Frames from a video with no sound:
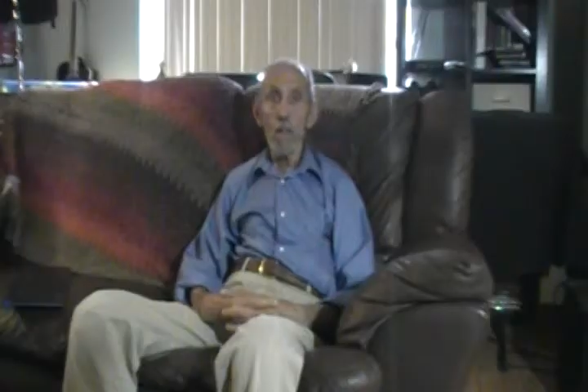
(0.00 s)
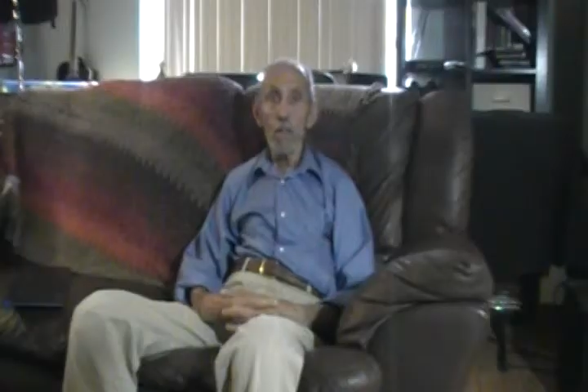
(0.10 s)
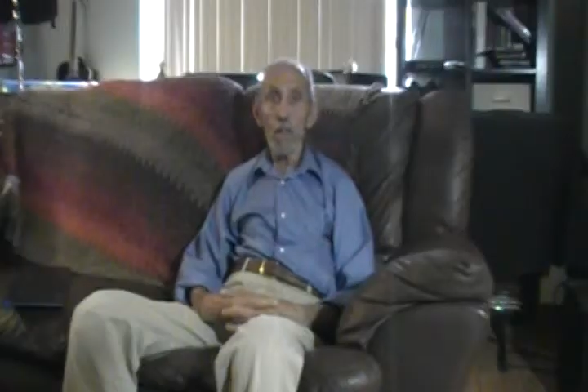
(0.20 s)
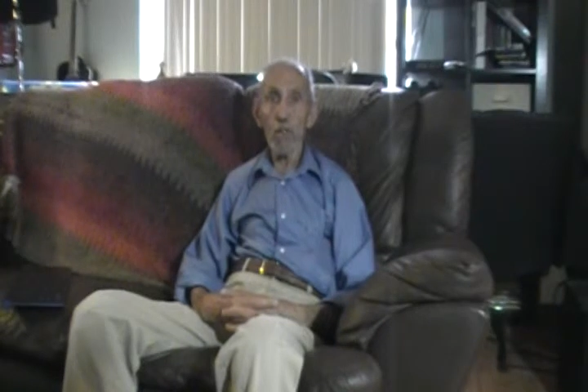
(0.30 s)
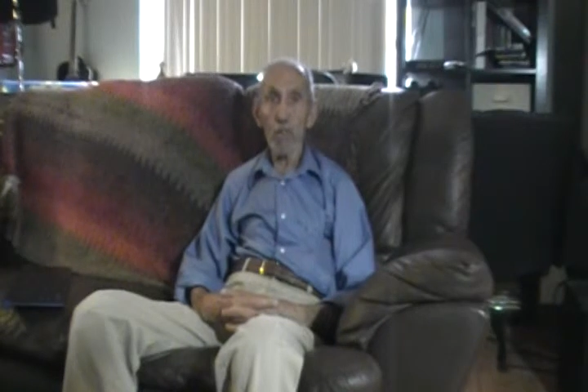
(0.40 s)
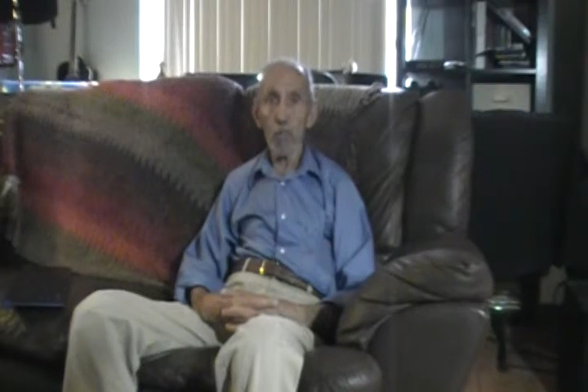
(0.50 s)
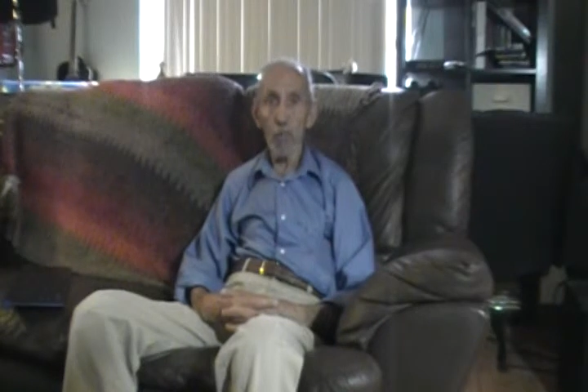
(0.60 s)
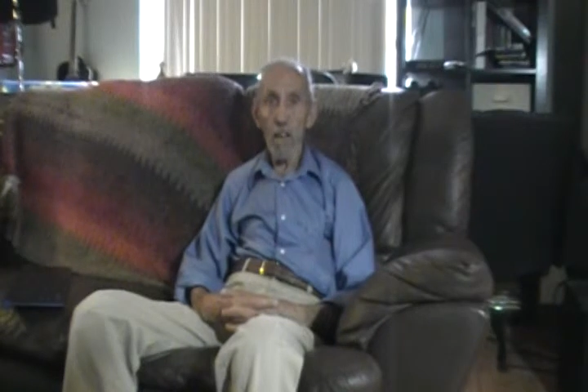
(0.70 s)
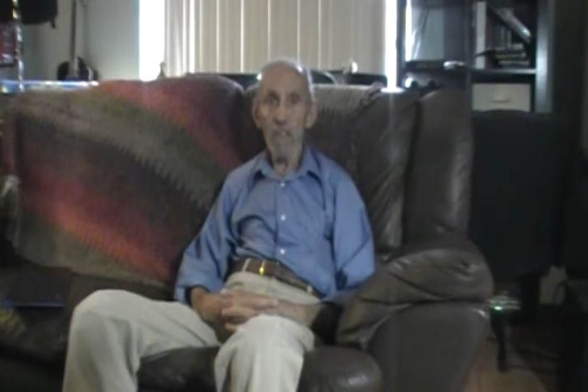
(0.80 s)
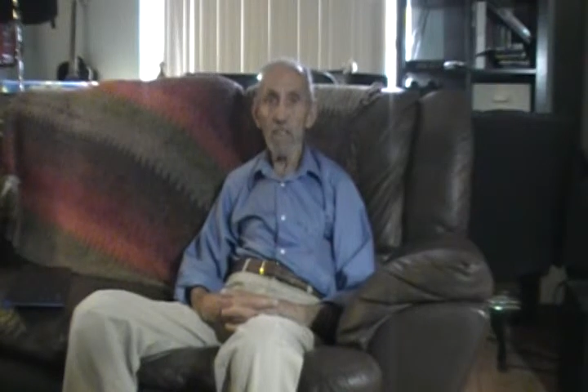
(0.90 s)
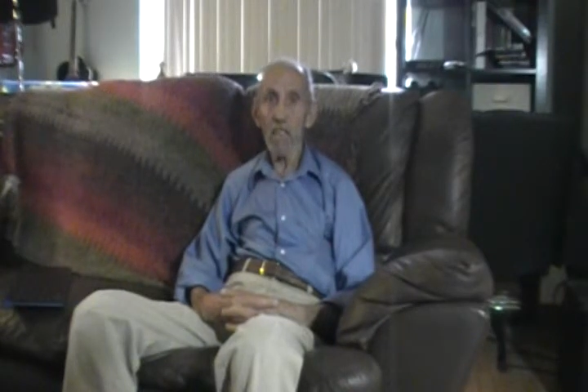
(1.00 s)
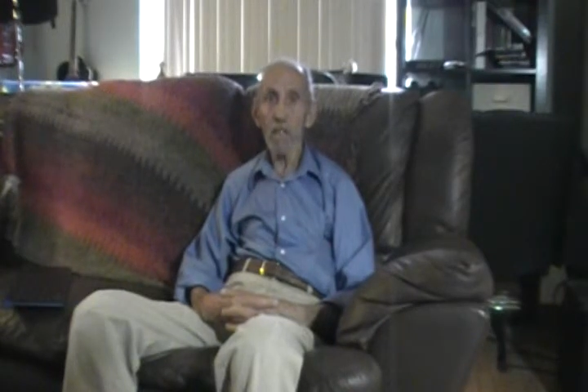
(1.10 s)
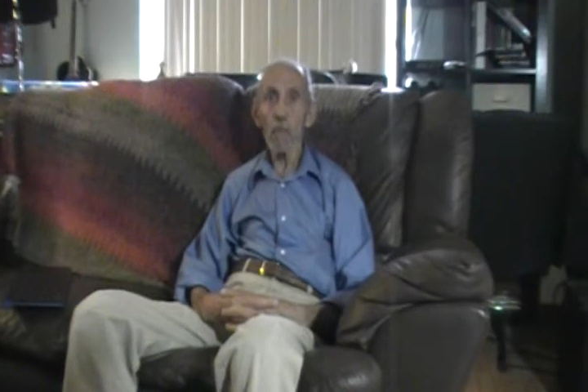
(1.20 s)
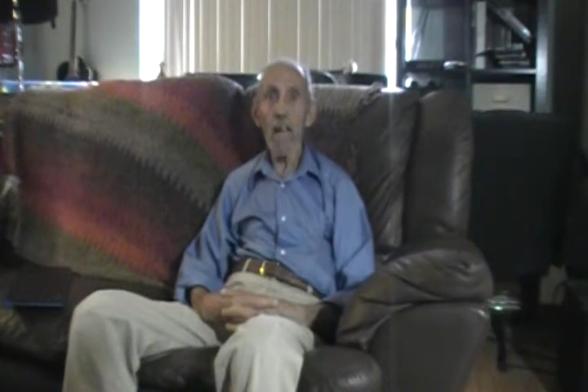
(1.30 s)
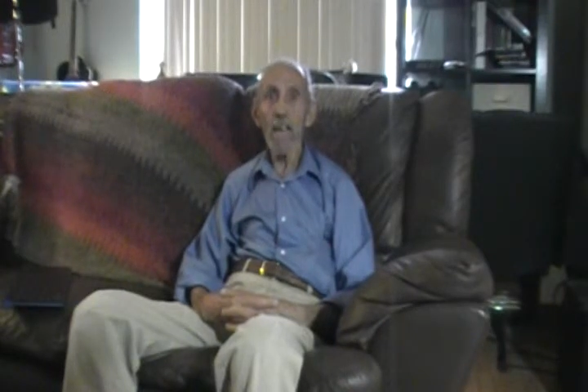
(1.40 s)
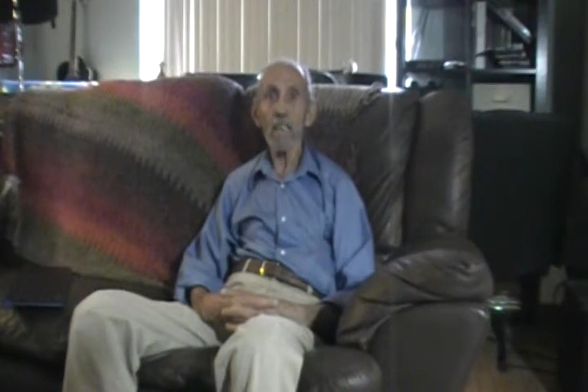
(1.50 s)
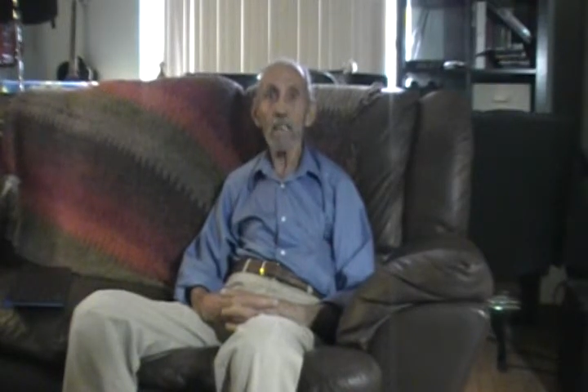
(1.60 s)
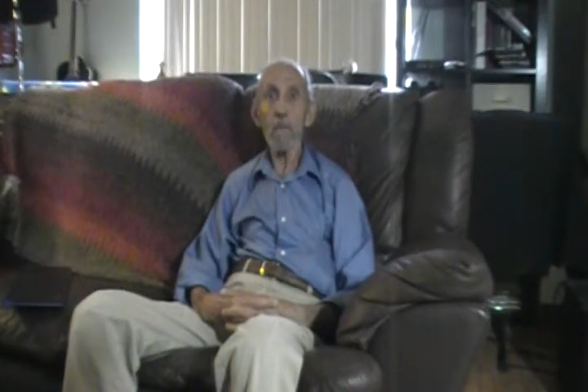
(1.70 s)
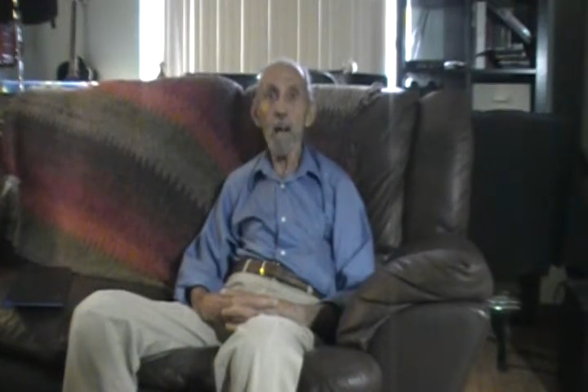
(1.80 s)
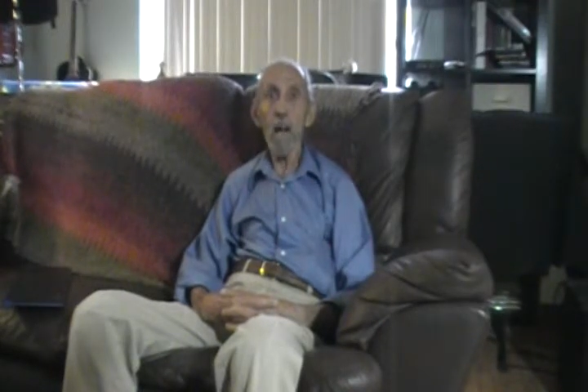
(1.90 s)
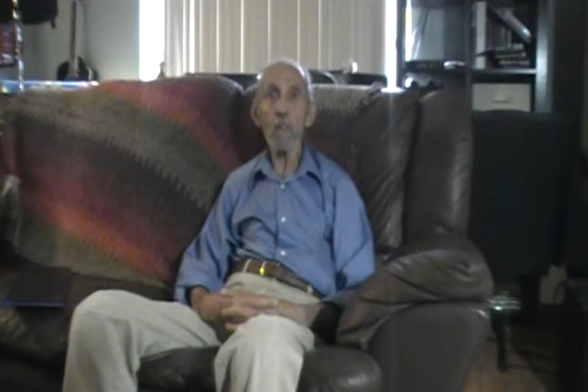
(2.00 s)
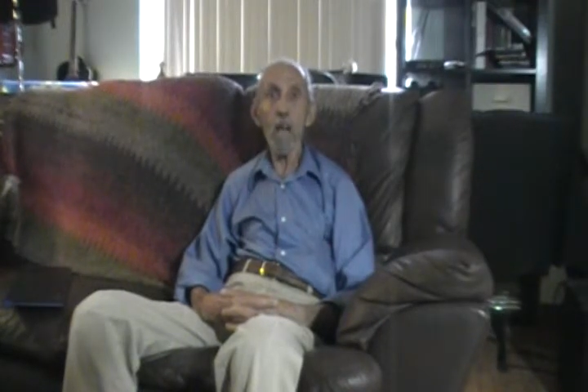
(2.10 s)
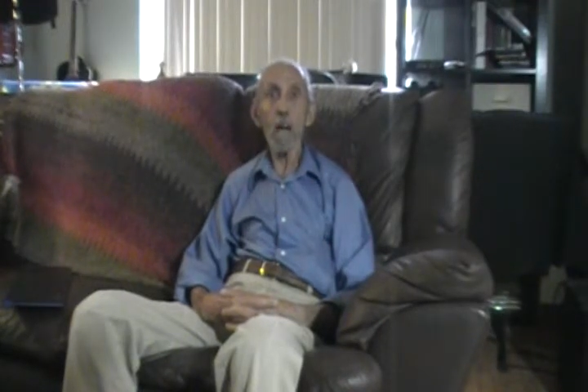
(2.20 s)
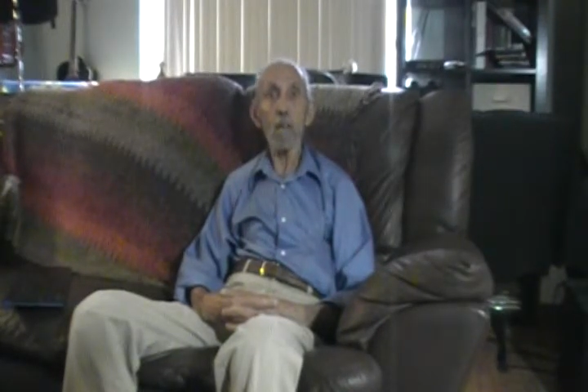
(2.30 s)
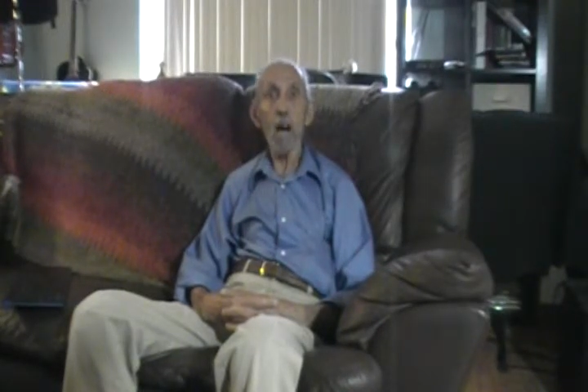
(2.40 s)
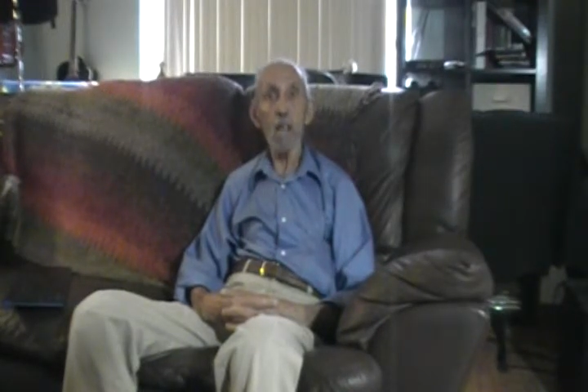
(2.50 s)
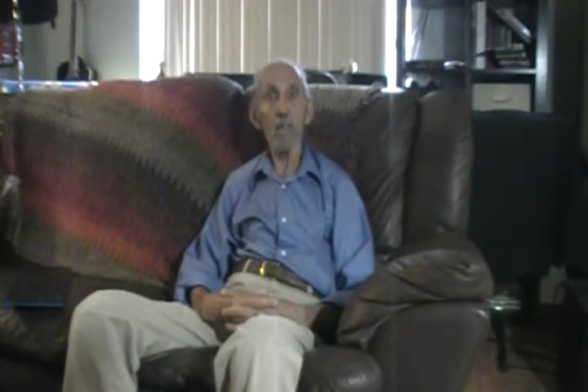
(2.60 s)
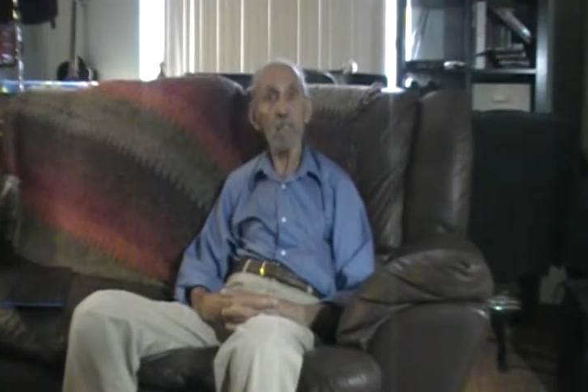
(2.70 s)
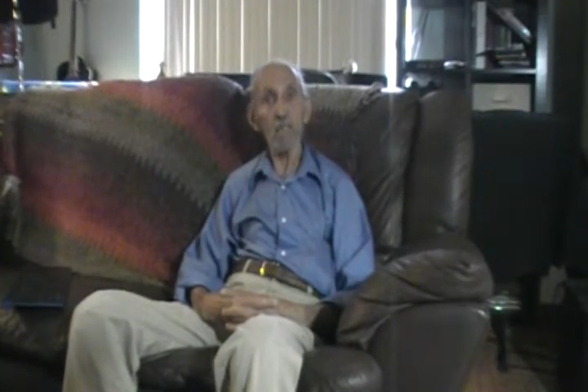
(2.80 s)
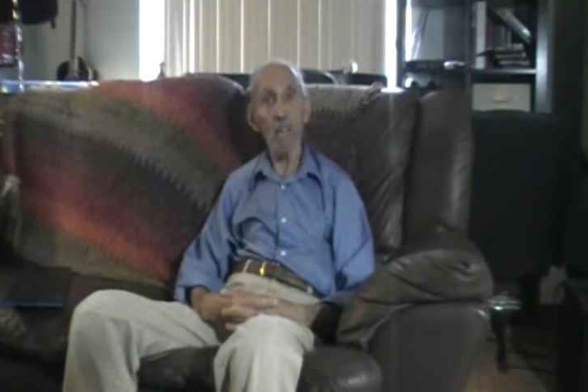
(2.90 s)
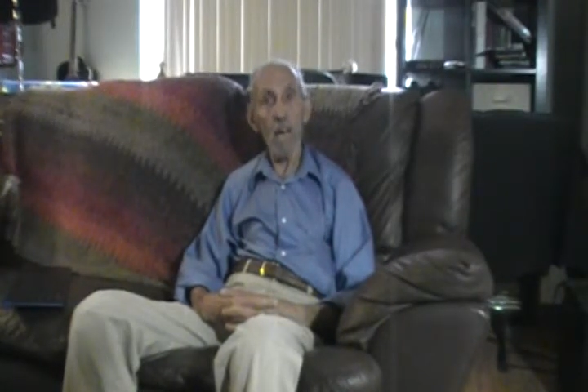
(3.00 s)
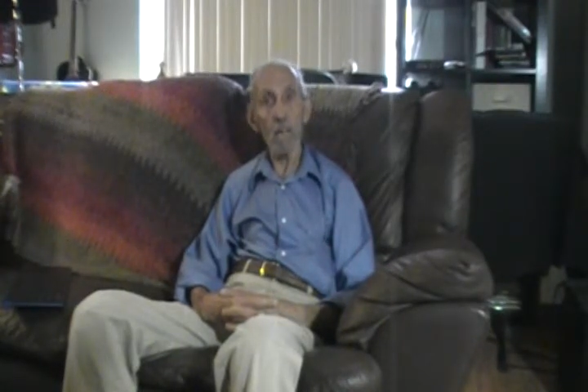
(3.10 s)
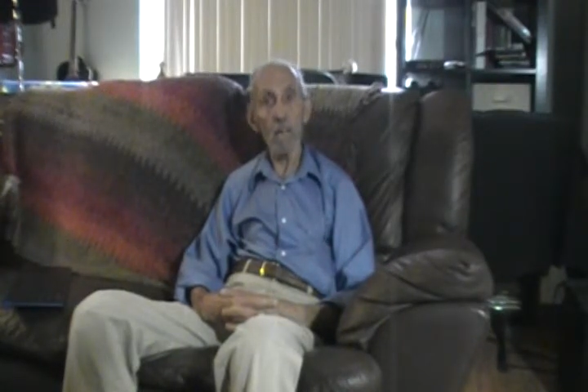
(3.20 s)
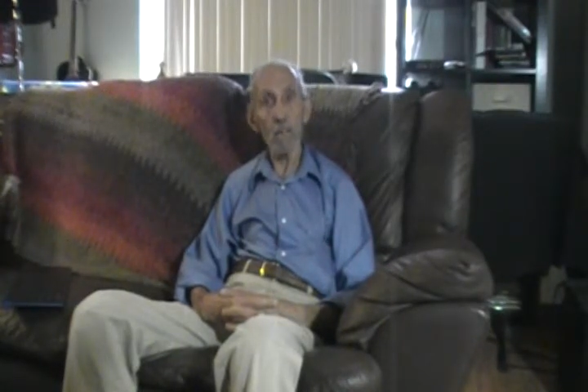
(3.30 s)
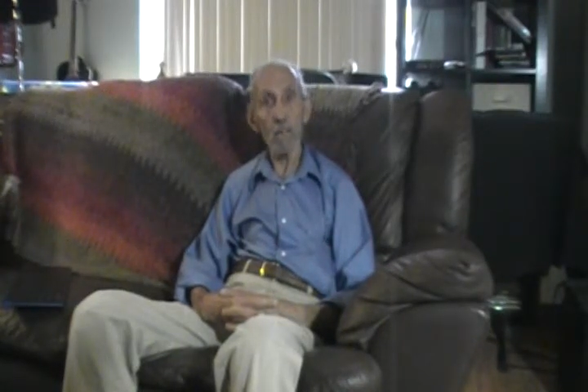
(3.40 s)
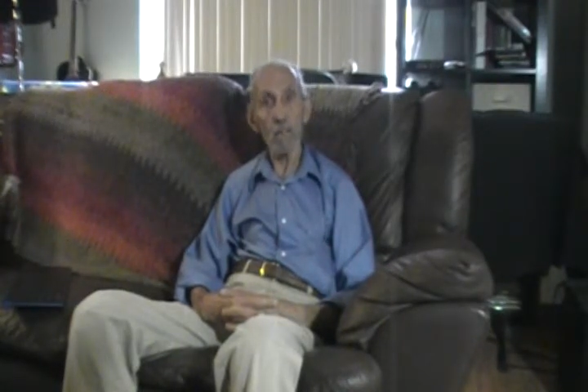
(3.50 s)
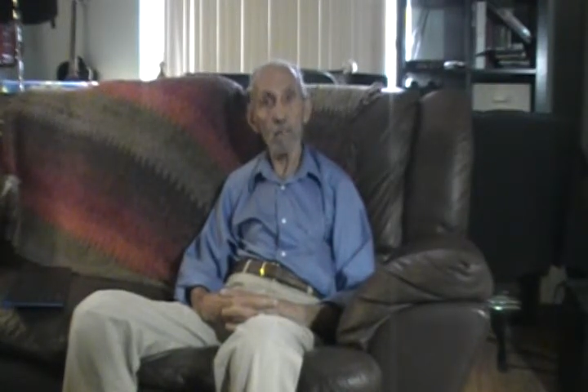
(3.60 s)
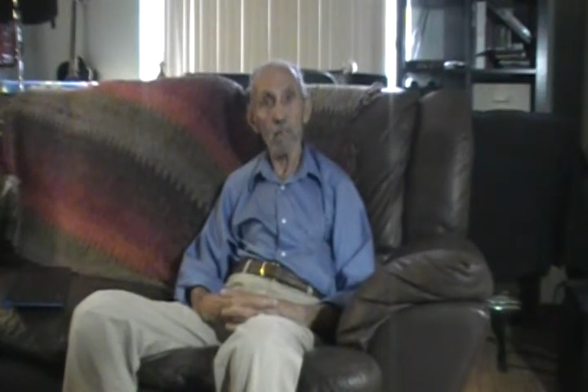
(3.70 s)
There's a phrase that's bandied about in Alcoholics Anonymous.